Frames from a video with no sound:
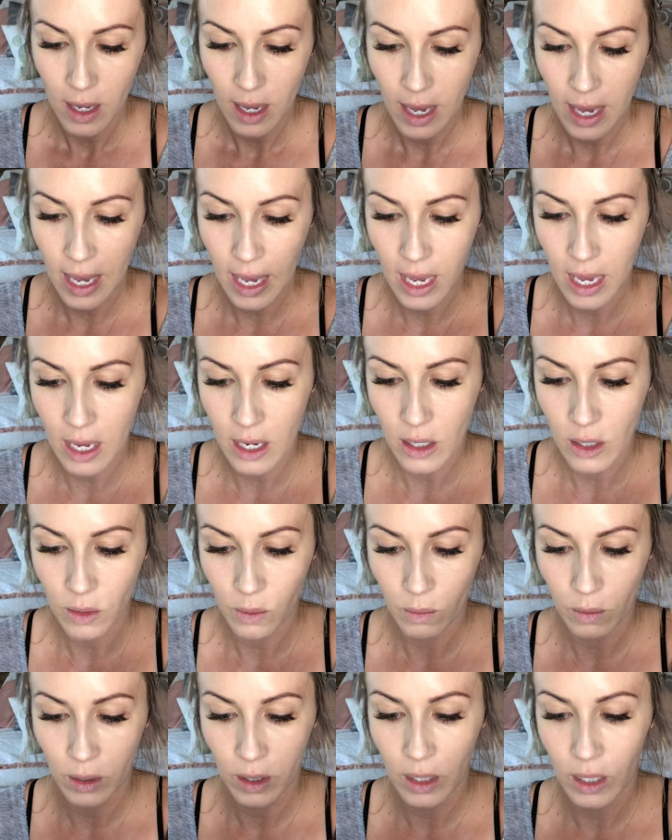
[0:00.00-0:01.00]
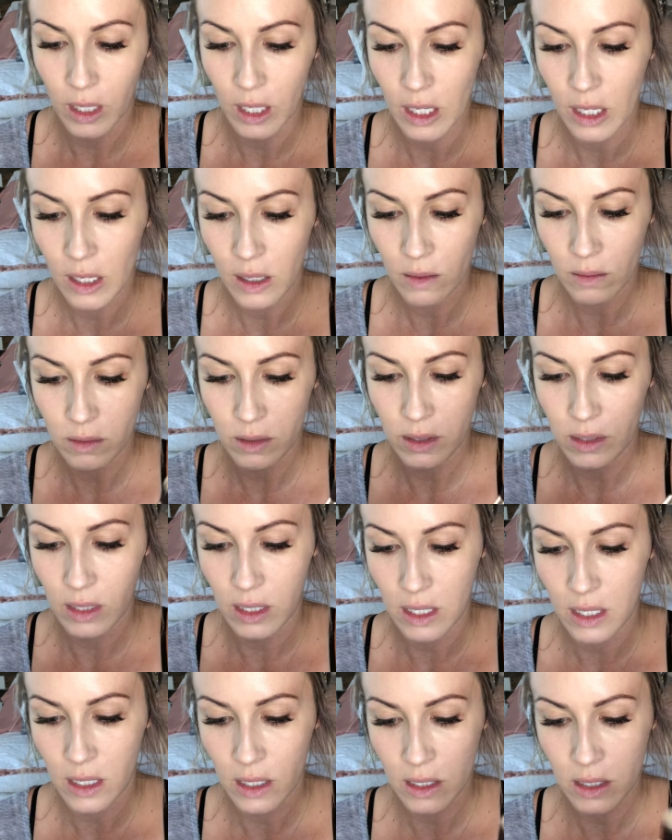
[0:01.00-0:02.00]
And we're gonna use
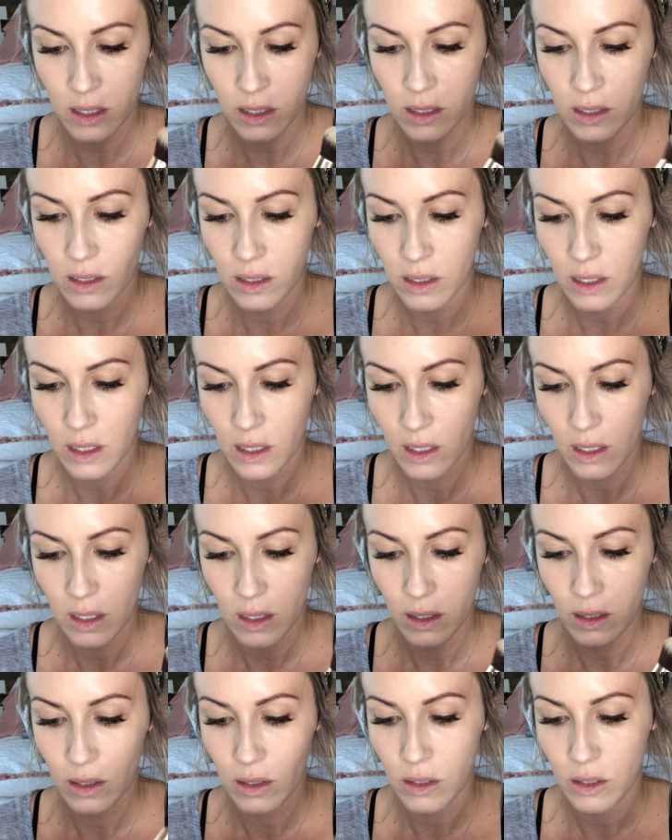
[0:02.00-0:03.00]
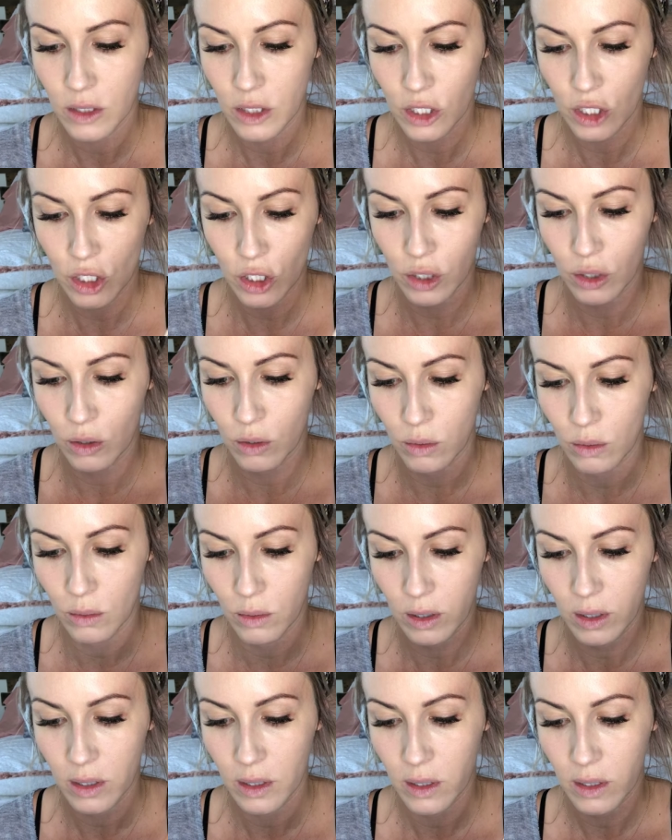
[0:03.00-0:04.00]
this to